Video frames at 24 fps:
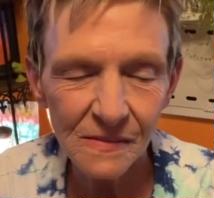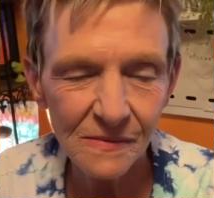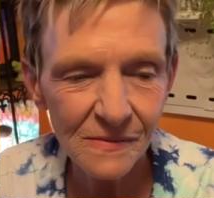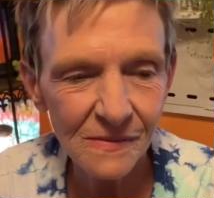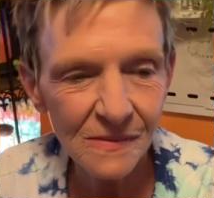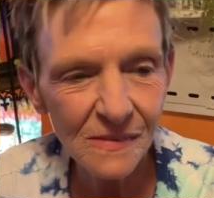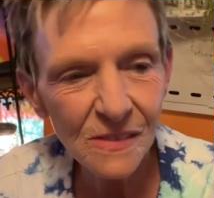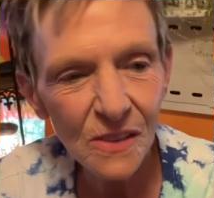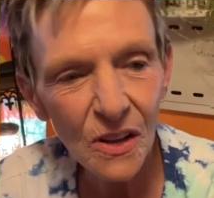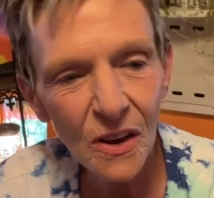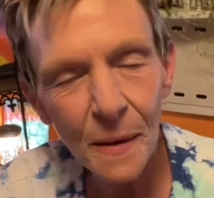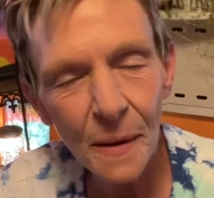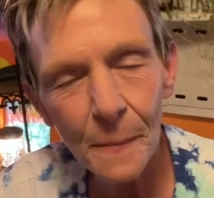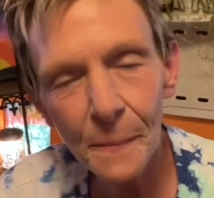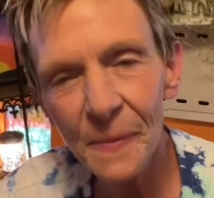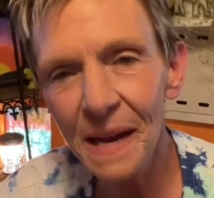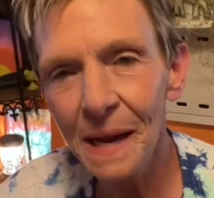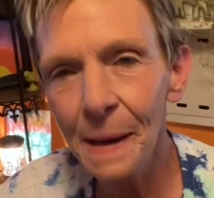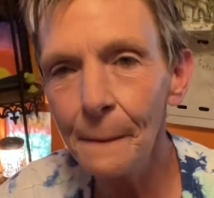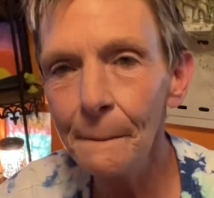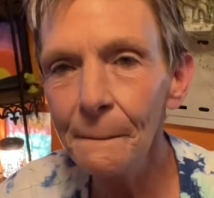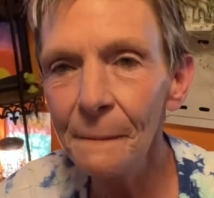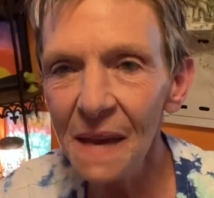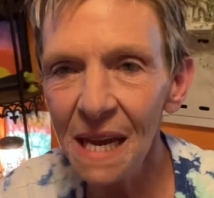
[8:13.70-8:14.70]
not
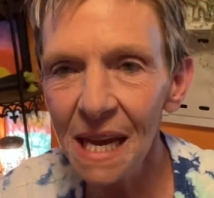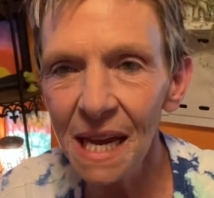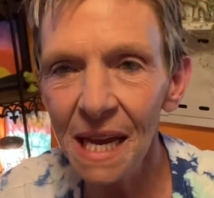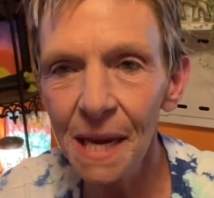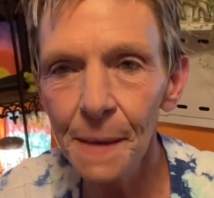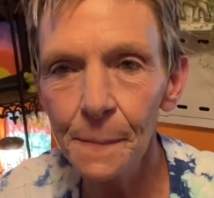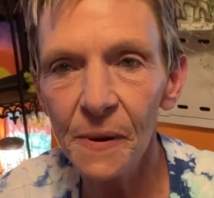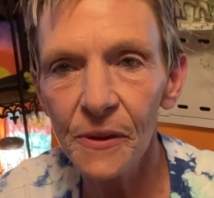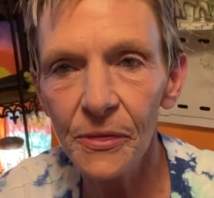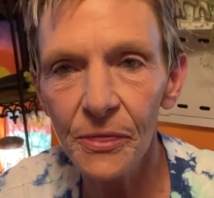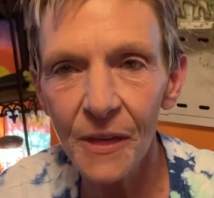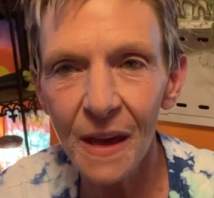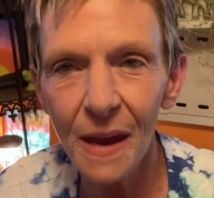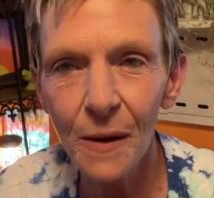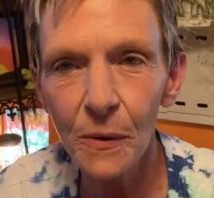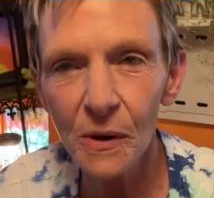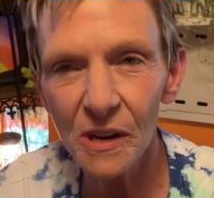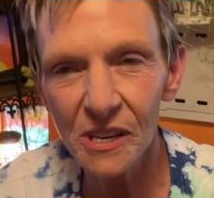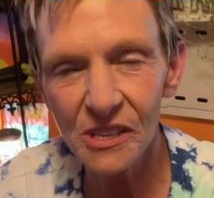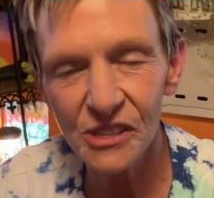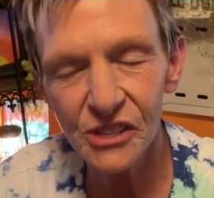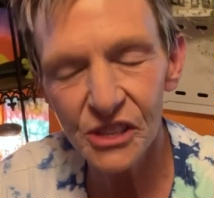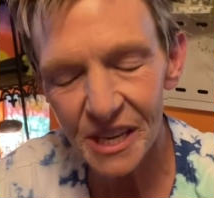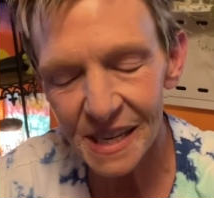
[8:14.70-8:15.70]
being mean, but they were
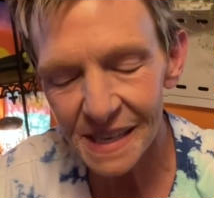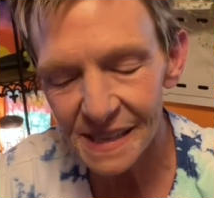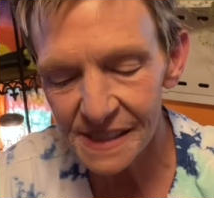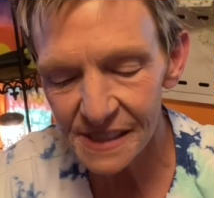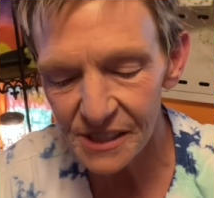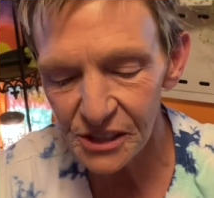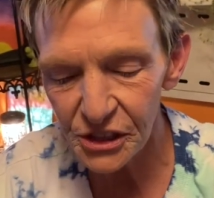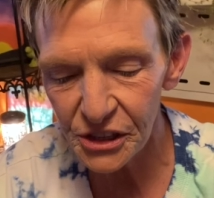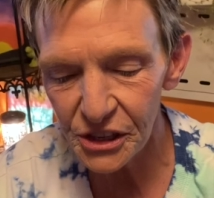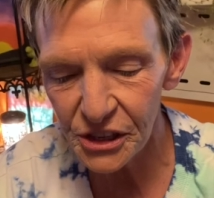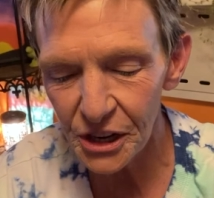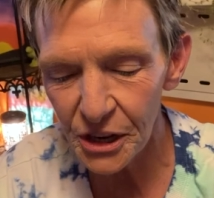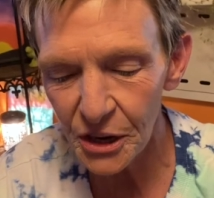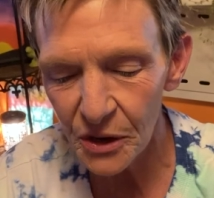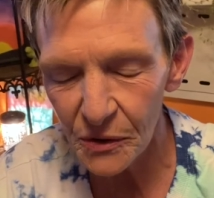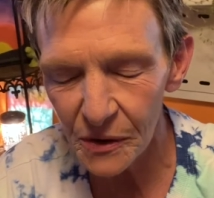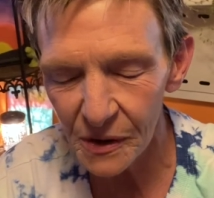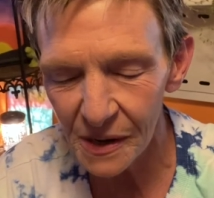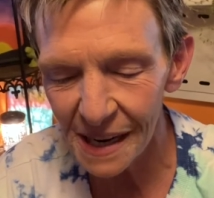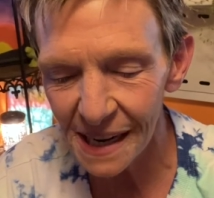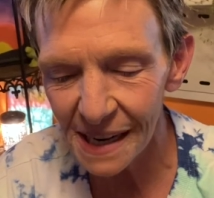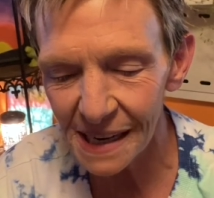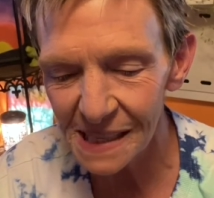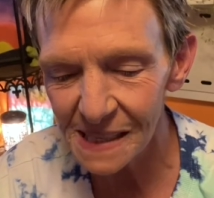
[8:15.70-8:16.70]
just, you
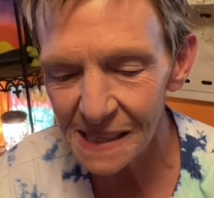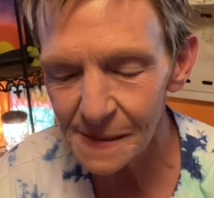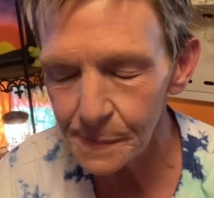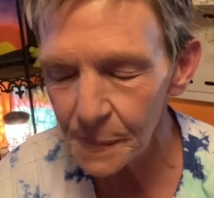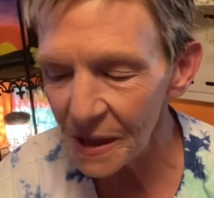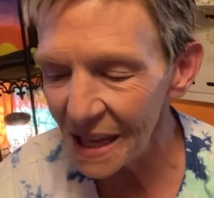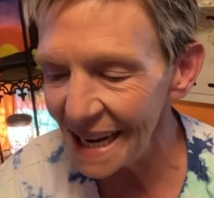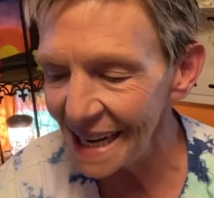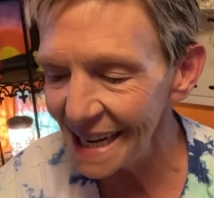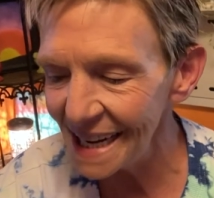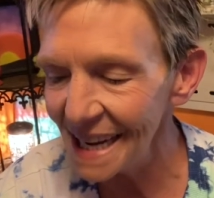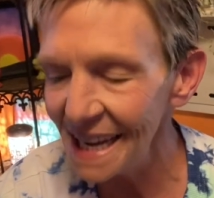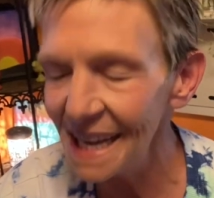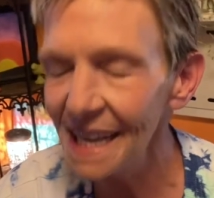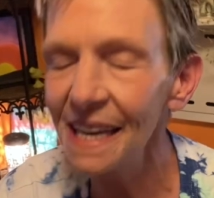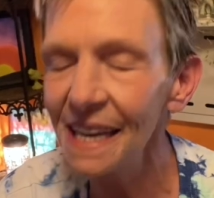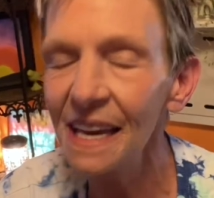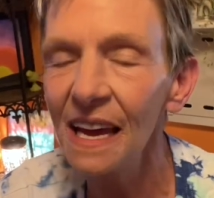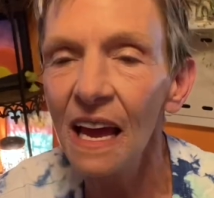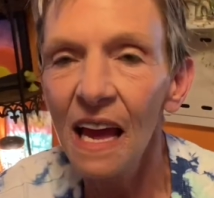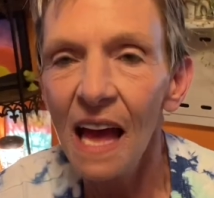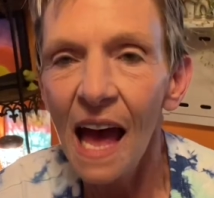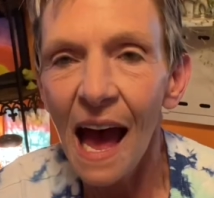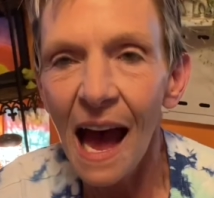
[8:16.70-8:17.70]
know, explaining
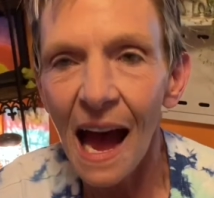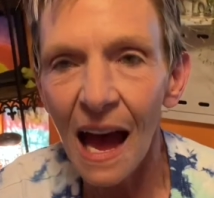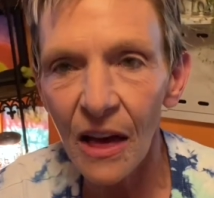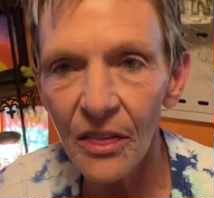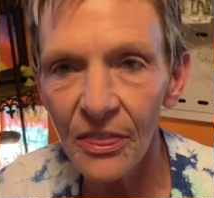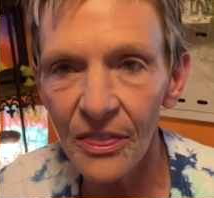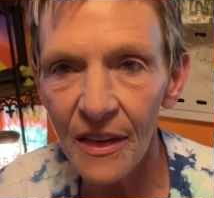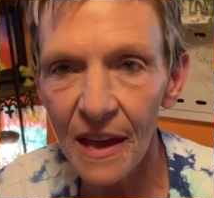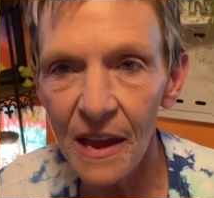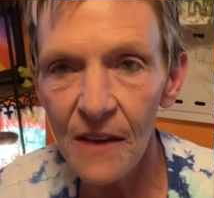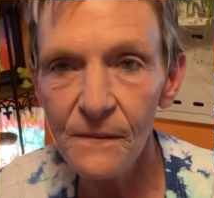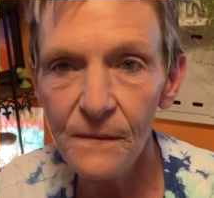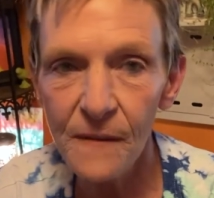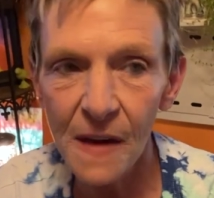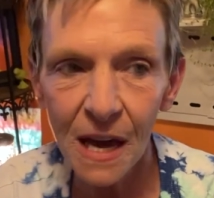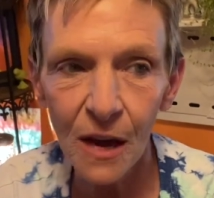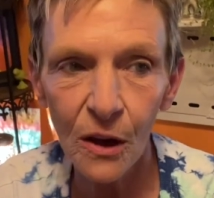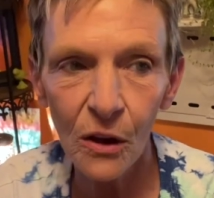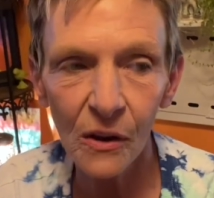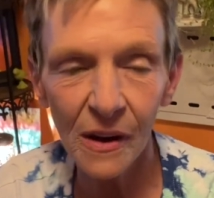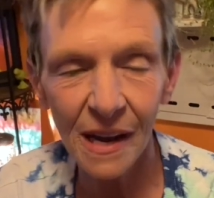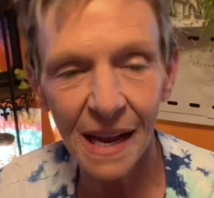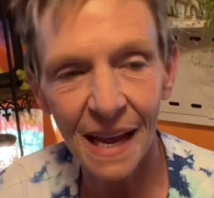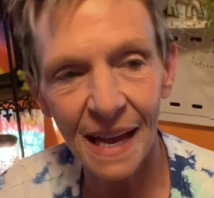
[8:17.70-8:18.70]
how they
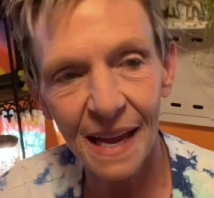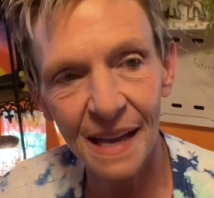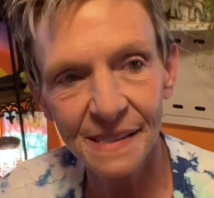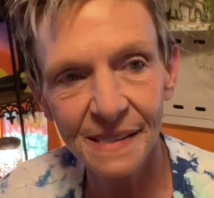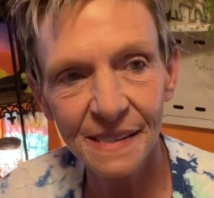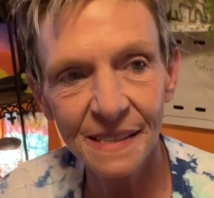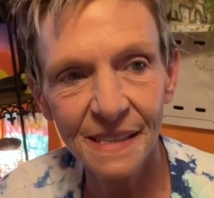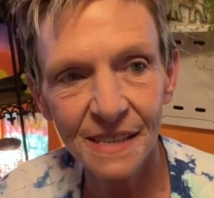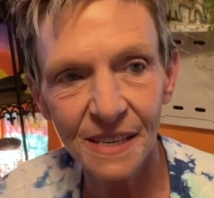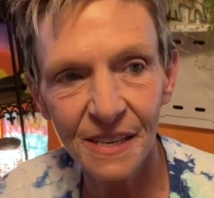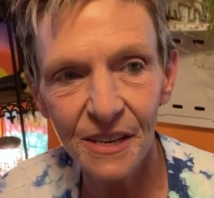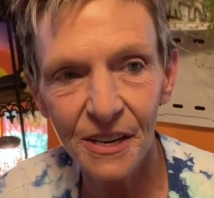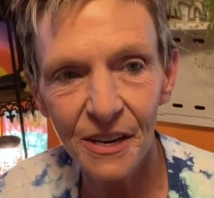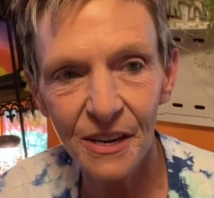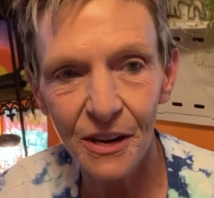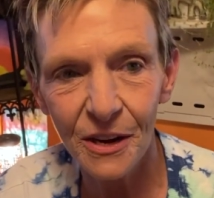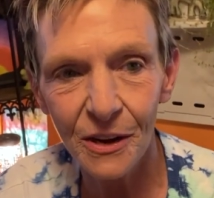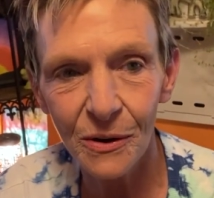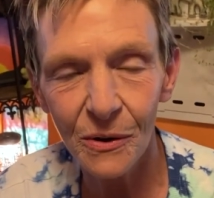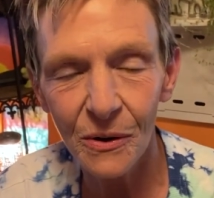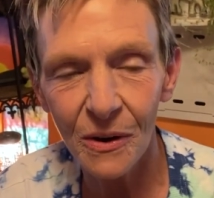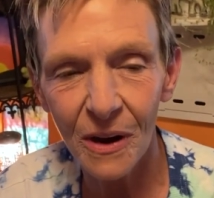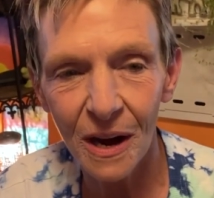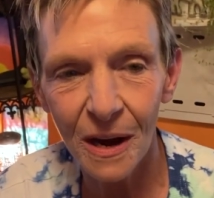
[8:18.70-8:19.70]
felt and, you
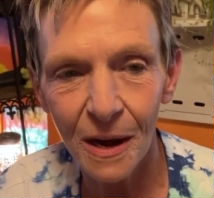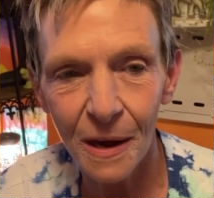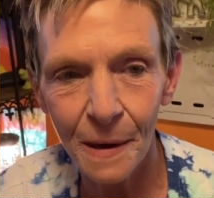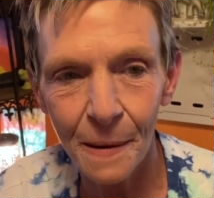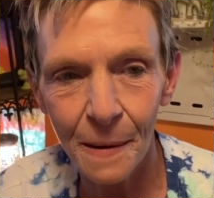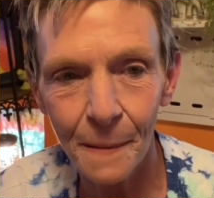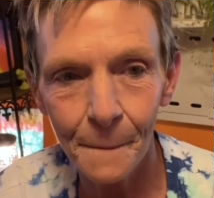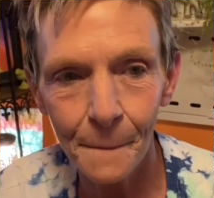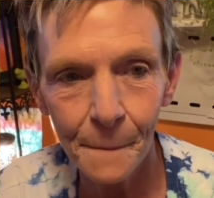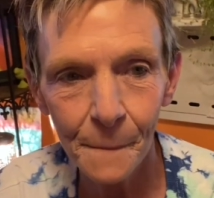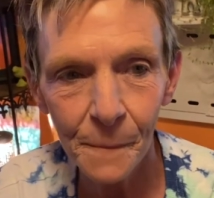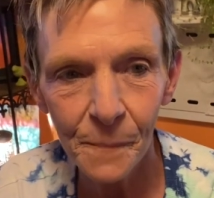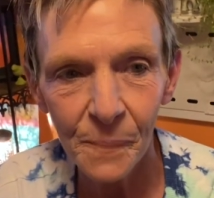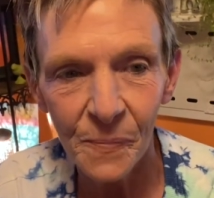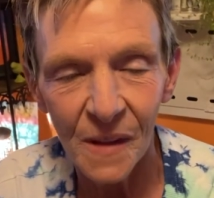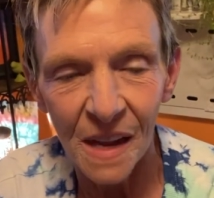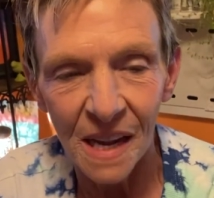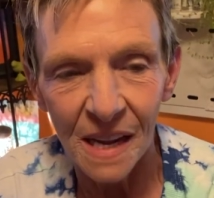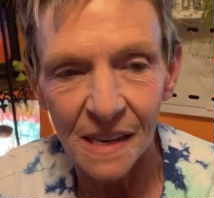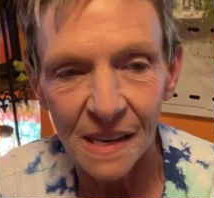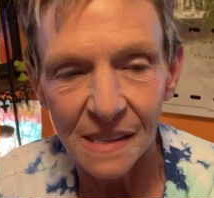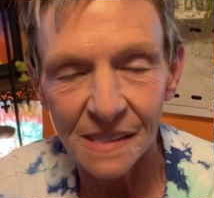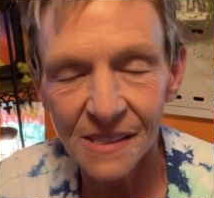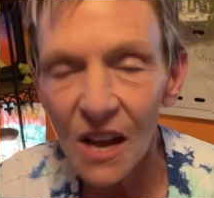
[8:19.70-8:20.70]
know,
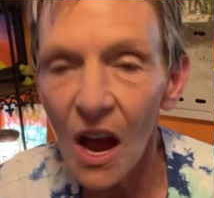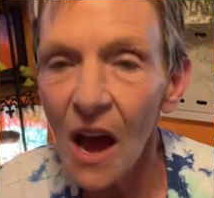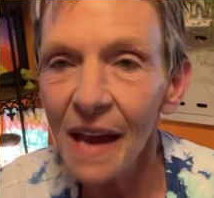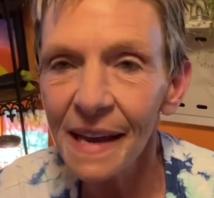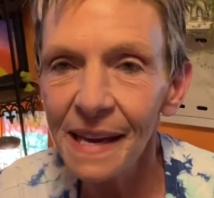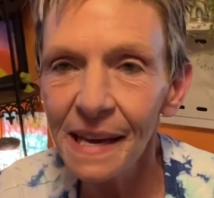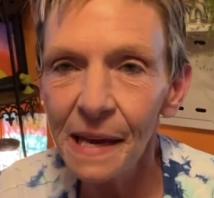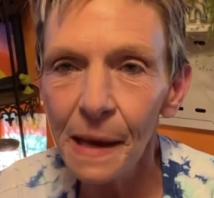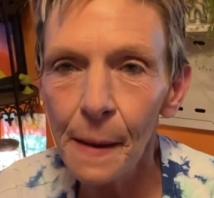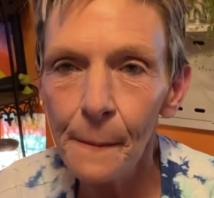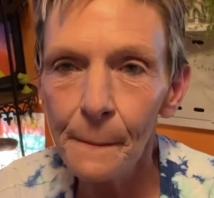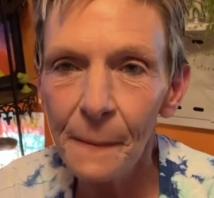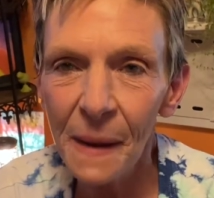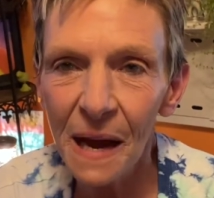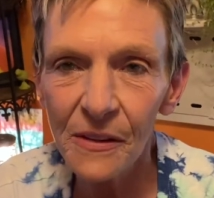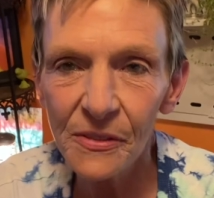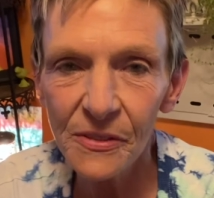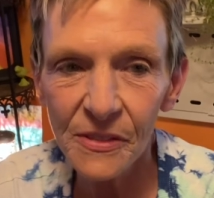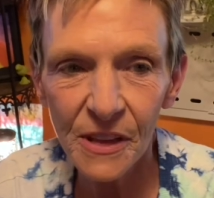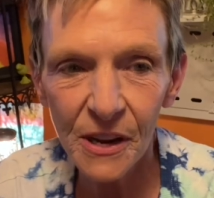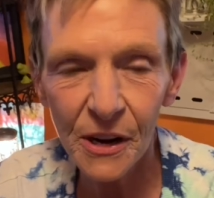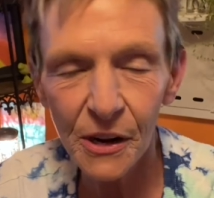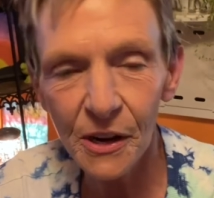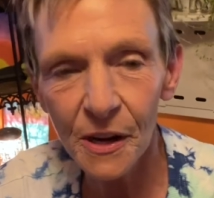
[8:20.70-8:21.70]
talking about
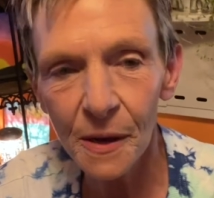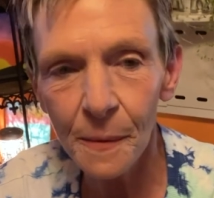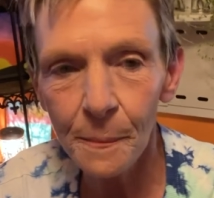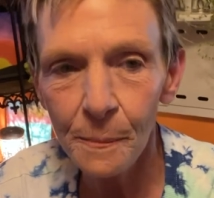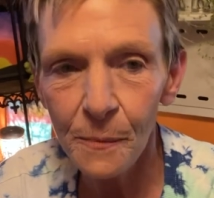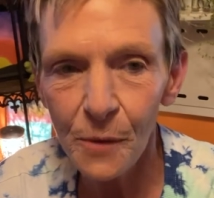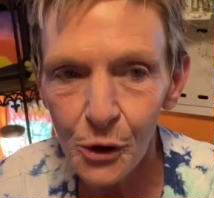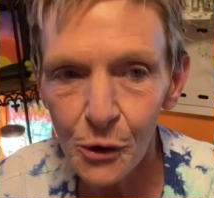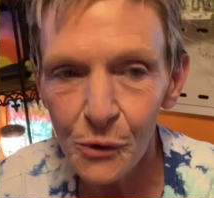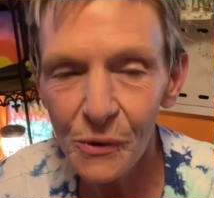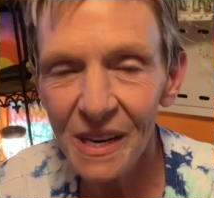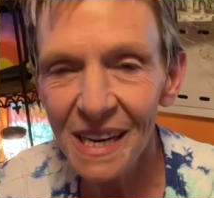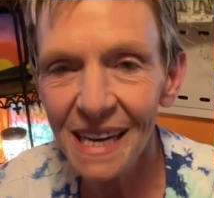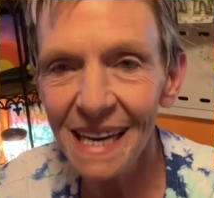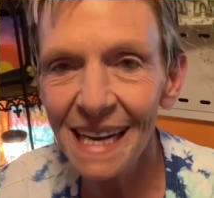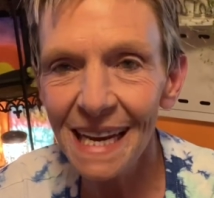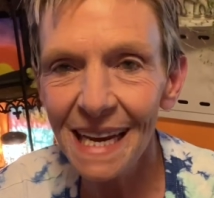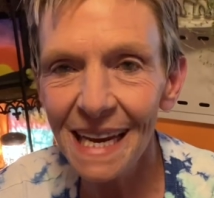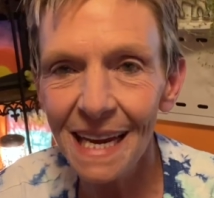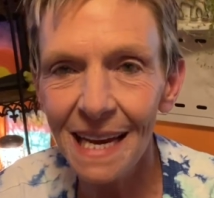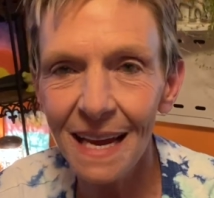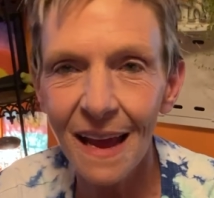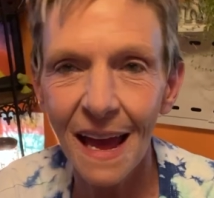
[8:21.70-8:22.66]
their community.